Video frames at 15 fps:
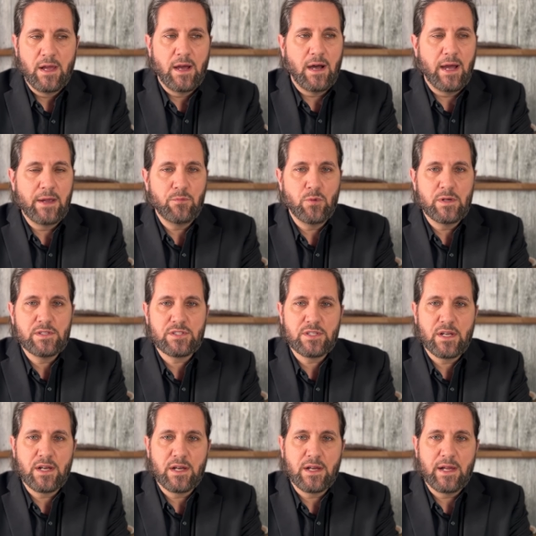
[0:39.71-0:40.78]
I was,
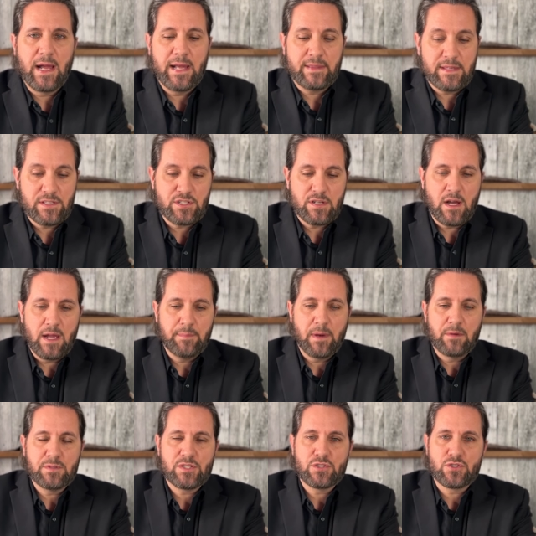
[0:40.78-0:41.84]
uh, at this time, I
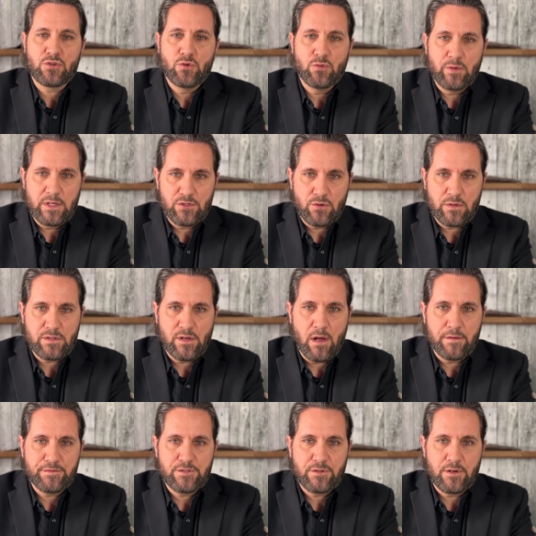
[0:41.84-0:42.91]
was a school resource
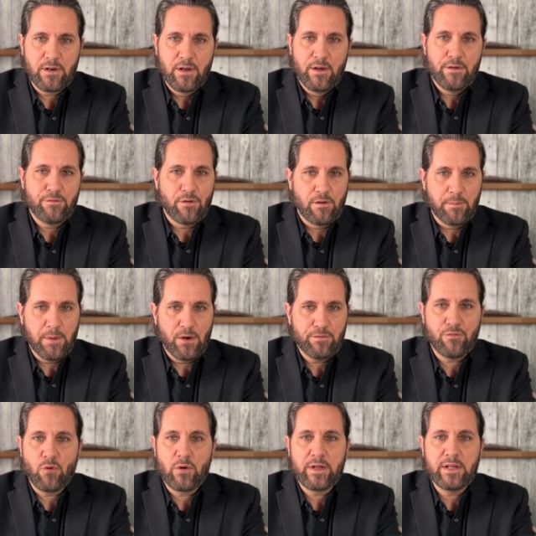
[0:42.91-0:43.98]
officer for about
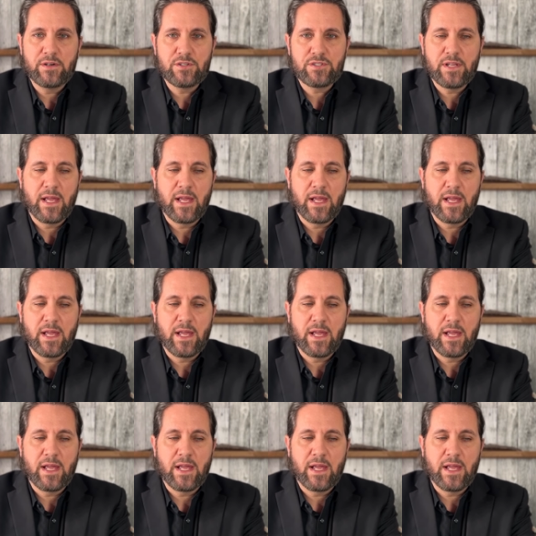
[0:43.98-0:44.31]
four years,